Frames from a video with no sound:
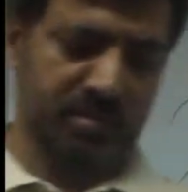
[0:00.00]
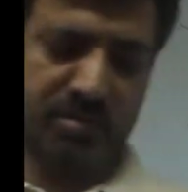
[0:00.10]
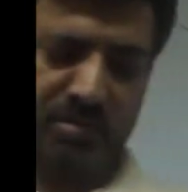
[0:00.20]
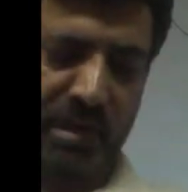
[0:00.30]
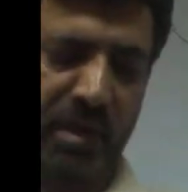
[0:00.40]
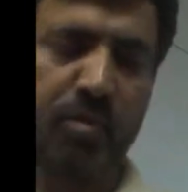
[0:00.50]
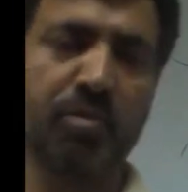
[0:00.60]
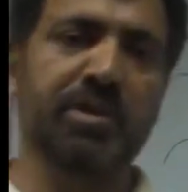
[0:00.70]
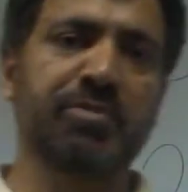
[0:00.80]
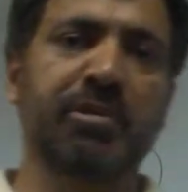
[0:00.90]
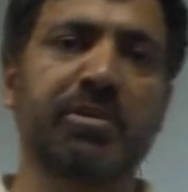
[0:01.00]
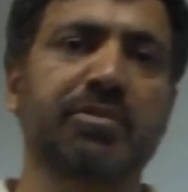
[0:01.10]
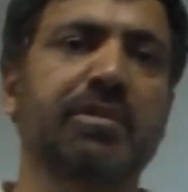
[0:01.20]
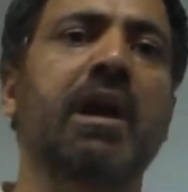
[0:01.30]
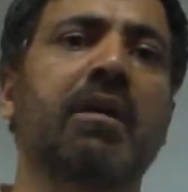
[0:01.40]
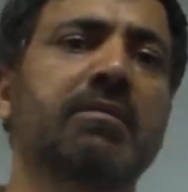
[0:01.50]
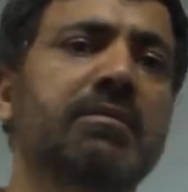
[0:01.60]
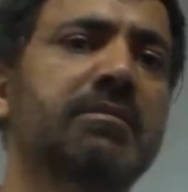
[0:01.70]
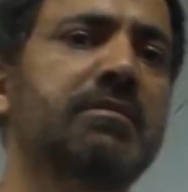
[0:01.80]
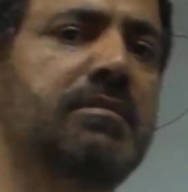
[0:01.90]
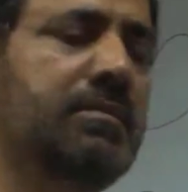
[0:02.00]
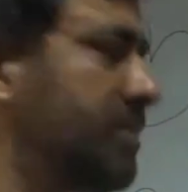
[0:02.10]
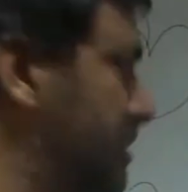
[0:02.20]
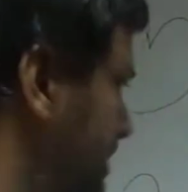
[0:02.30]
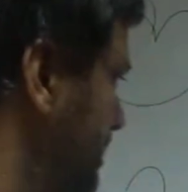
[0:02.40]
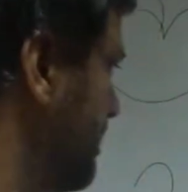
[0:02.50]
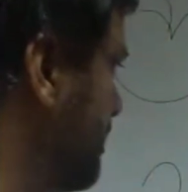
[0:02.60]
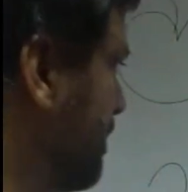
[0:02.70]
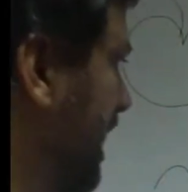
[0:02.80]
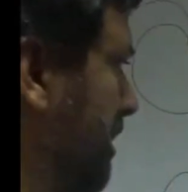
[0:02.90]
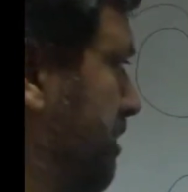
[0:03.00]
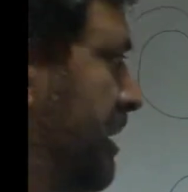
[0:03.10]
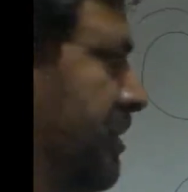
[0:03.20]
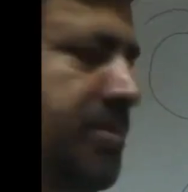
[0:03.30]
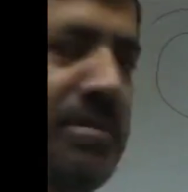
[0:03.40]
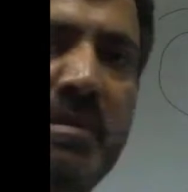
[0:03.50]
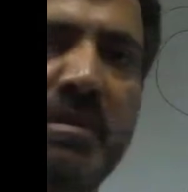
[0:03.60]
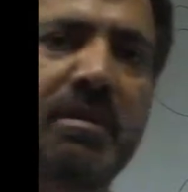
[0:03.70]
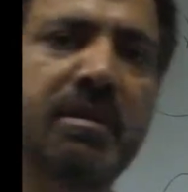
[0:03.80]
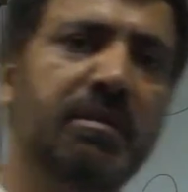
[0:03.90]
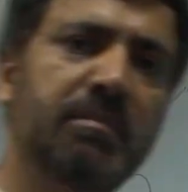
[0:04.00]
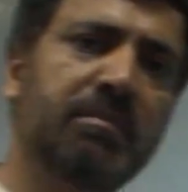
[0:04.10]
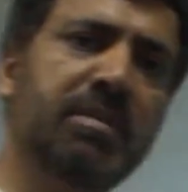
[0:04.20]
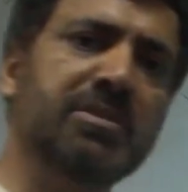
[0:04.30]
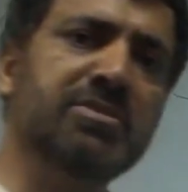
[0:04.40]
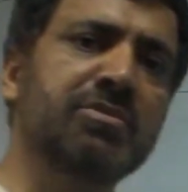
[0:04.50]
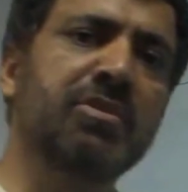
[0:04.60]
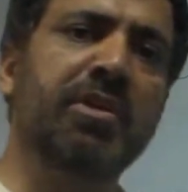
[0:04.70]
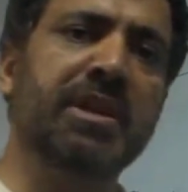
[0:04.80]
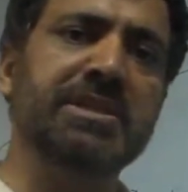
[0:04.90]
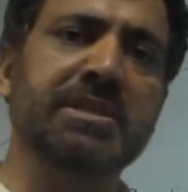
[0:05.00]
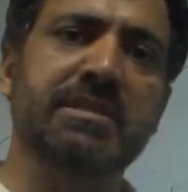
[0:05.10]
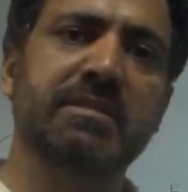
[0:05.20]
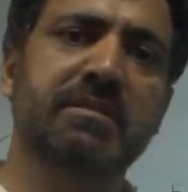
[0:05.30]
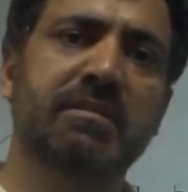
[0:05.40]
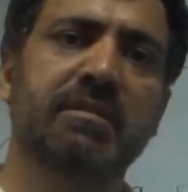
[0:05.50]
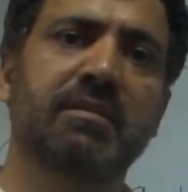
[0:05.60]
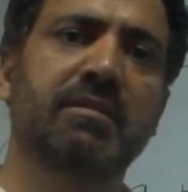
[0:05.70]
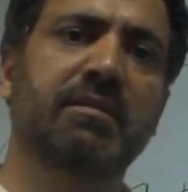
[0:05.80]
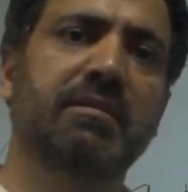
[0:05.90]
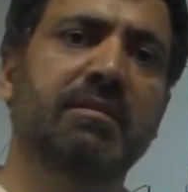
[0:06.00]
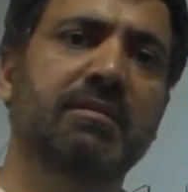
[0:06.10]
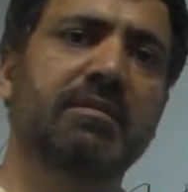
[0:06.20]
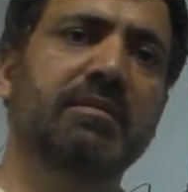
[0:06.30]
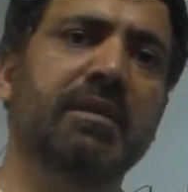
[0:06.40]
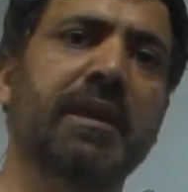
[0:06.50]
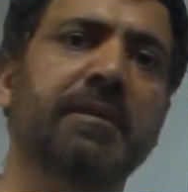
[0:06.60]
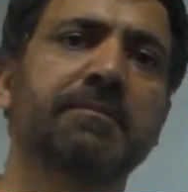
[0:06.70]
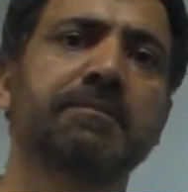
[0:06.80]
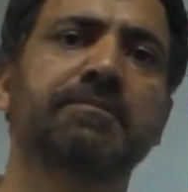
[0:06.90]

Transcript: So now what will you do now? 2 apples plus 2 oranges. Okay?